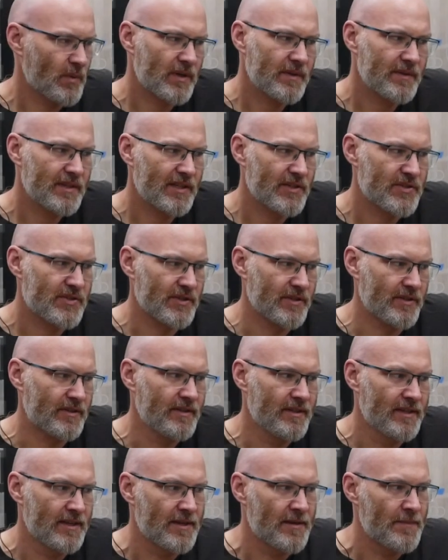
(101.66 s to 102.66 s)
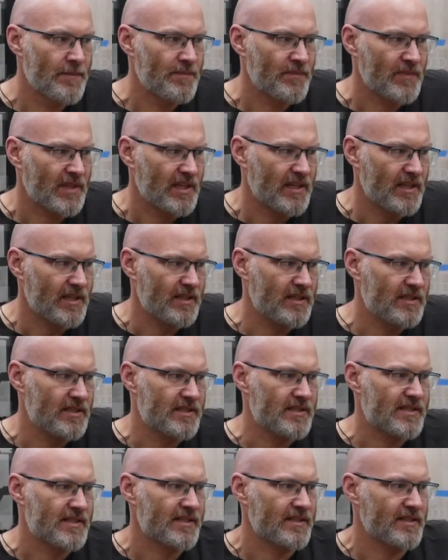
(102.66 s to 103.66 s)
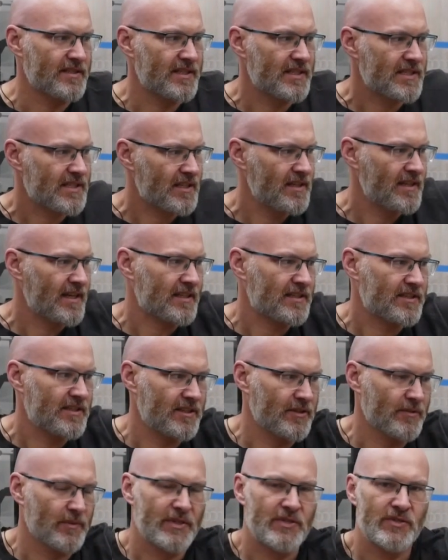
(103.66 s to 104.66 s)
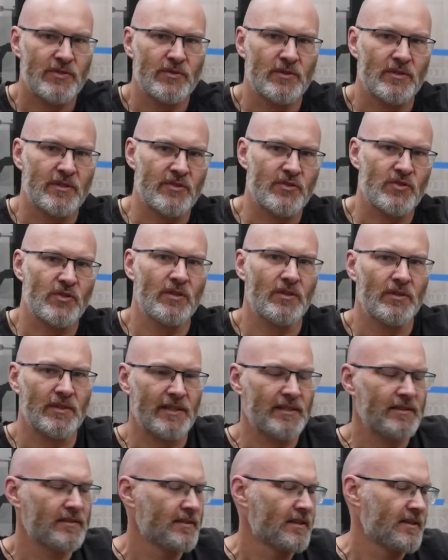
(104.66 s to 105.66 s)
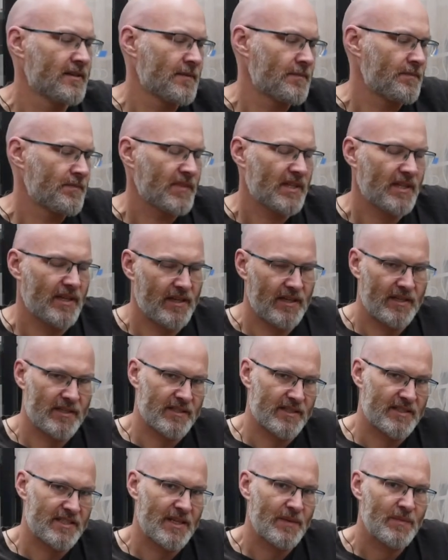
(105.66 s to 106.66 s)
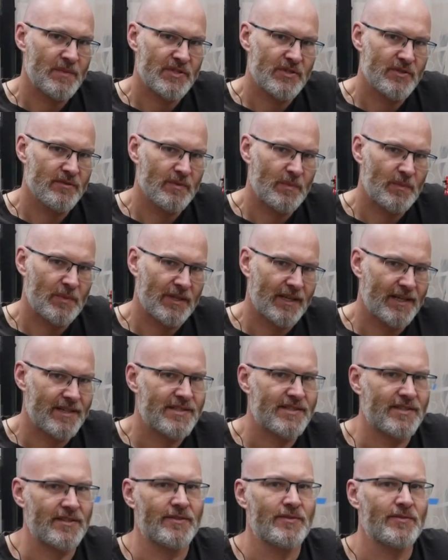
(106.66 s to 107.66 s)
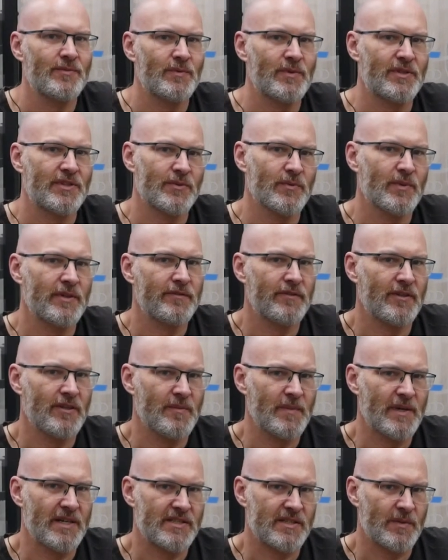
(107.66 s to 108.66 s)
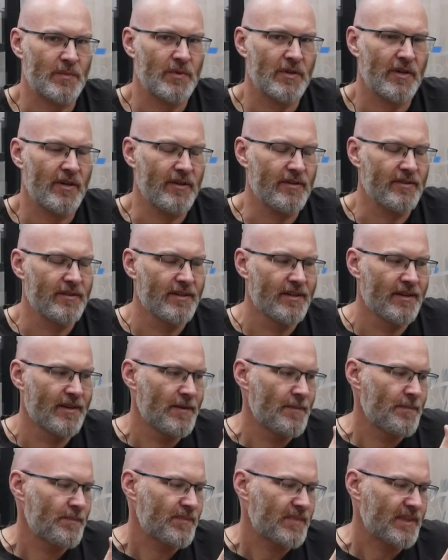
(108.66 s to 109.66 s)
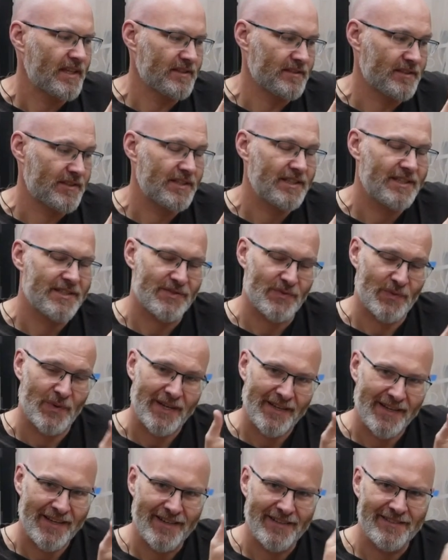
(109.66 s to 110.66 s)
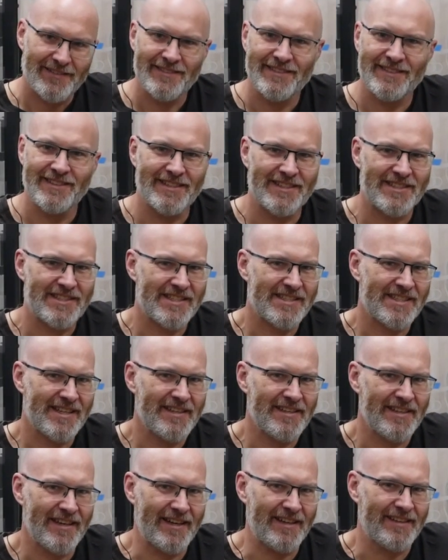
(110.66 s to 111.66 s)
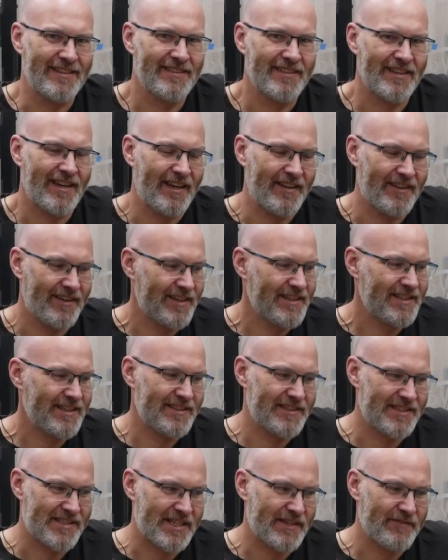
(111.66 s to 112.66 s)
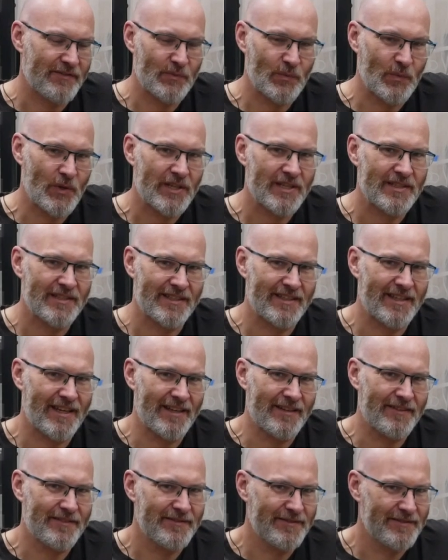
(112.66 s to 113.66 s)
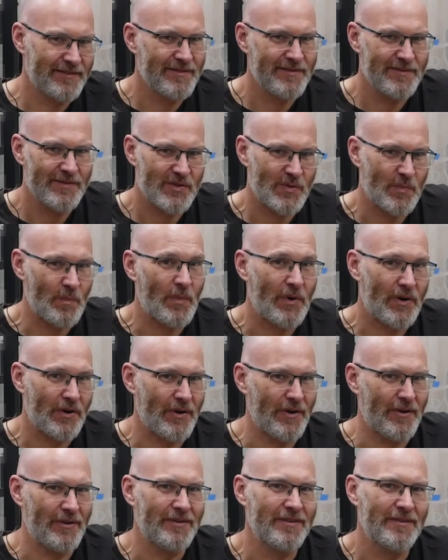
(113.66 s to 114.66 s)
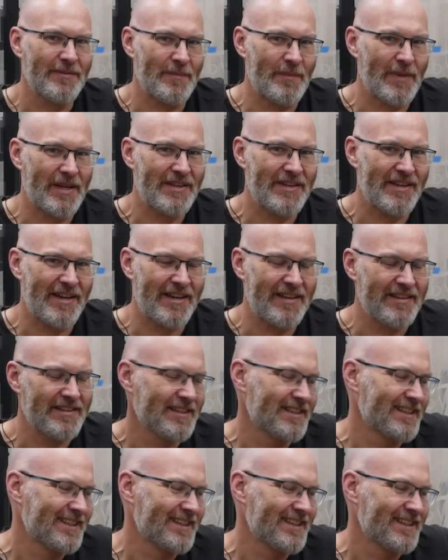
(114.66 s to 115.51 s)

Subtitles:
what I'm going to do is disconnect the original controller and attempt to replace it with the Reflow Master Pro. Now, the thing is, right now, it's a Sunday, and I need this oven working again tomorrow, Monday.